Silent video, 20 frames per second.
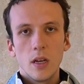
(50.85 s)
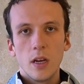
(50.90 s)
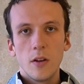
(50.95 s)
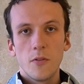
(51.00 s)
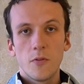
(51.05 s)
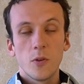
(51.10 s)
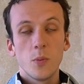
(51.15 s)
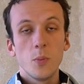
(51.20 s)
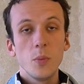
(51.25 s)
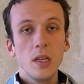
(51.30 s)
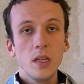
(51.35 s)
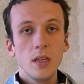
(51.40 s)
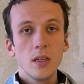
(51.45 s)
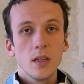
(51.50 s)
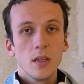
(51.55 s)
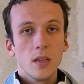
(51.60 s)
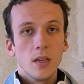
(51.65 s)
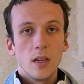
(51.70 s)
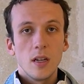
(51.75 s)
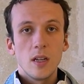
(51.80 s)
And for
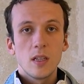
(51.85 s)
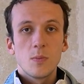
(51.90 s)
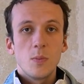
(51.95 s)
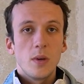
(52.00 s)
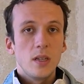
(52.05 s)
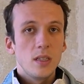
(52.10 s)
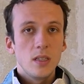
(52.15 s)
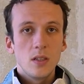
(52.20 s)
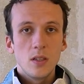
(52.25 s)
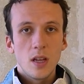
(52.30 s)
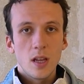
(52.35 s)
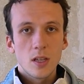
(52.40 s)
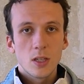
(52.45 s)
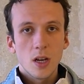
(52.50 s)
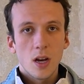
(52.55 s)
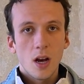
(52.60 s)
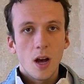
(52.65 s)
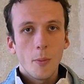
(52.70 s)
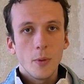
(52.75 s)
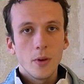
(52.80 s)
me, it's my day-to-day
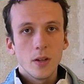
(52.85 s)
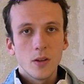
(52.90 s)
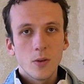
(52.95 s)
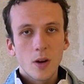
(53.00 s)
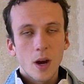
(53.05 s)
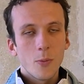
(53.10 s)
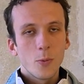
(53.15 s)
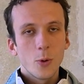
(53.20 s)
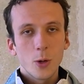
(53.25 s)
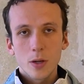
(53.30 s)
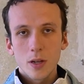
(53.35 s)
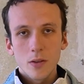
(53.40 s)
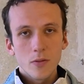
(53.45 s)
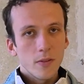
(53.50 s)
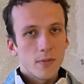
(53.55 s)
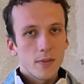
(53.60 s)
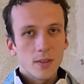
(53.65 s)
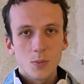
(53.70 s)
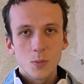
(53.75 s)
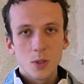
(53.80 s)
job, you know, I'm working
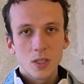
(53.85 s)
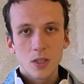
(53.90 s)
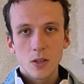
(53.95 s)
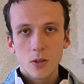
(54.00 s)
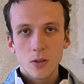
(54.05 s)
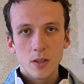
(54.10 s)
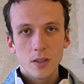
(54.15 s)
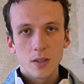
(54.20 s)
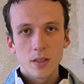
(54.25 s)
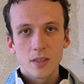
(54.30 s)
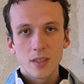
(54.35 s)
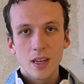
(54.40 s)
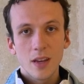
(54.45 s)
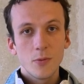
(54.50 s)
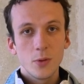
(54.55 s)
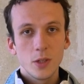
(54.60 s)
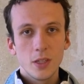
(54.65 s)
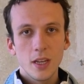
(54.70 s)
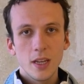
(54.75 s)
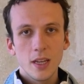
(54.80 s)
with these materials
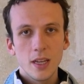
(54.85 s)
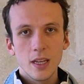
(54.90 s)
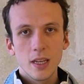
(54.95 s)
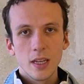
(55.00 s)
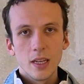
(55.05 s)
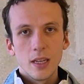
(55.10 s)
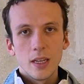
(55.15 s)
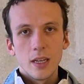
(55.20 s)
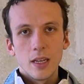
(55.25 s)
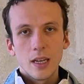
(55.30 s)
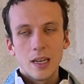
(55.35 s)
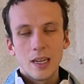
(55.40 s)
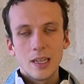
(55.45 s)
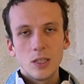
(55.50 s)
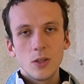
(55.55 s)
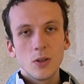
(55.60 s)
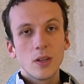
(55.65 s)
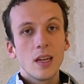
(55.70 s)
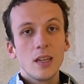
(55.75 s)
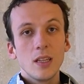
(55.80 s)
every day
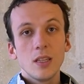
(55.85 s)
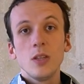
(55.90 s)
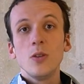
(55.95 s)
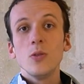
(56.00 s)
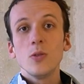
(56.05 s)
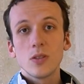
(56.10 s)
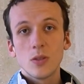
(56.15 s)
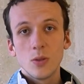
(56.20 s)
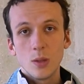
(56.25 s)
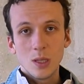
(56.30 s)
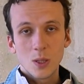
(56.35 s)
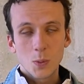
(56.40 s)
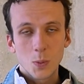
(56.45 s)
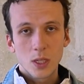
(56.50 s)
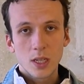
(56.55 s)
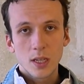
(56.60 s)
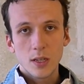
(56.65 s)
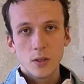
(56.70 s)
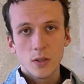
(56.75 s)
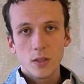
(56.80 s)
and you're getting used to these
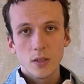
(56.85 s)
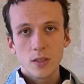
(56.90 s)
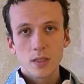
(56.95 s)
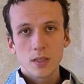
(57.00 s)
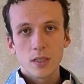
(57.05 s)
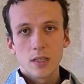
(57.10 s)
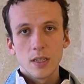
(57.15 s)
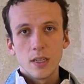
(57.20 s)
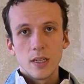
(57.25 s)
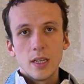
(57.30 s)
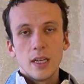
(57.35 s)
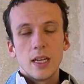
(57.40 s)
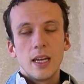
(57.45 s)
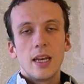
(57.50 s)
materials.